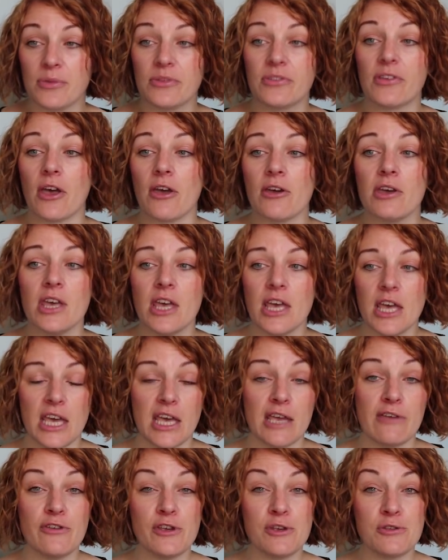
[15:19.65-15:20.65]
So
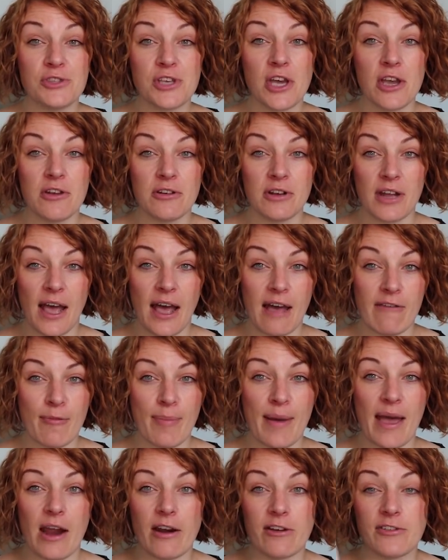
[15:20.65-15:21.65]
if you don't have a
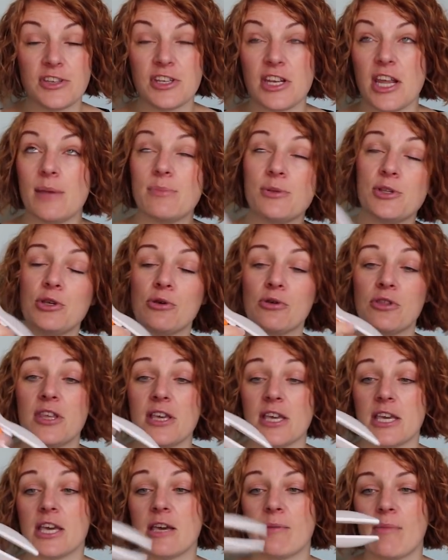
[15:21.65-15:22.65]
pair of snips and you're
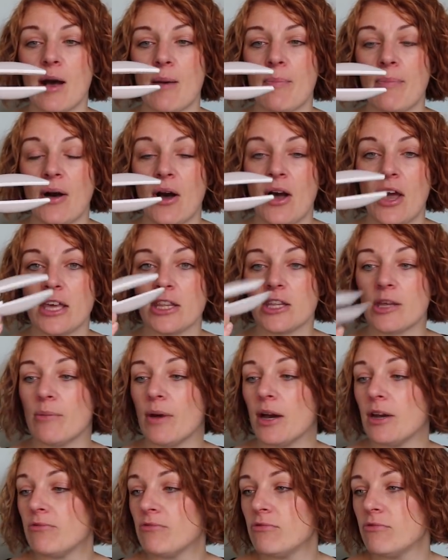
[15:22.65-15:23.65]
thinking about buying them,
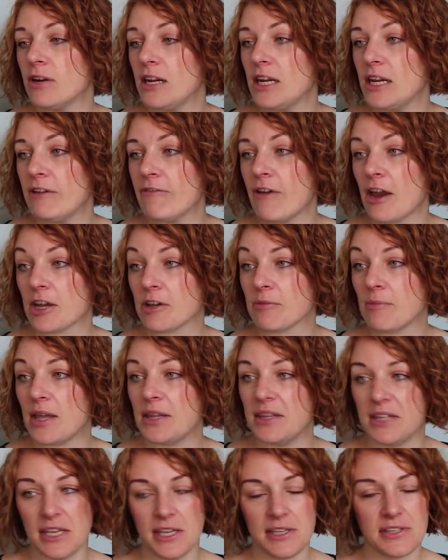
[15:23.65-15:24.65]
I'd really
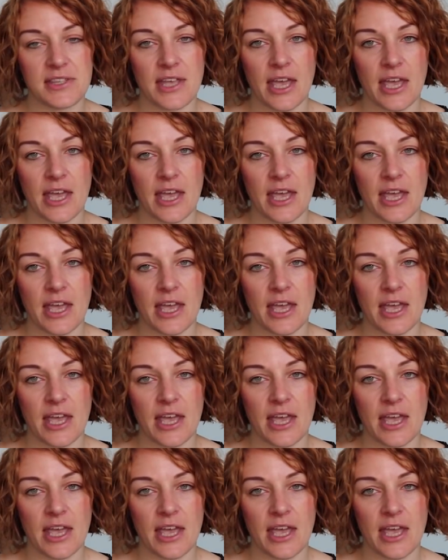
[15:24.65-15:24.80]
recommend these.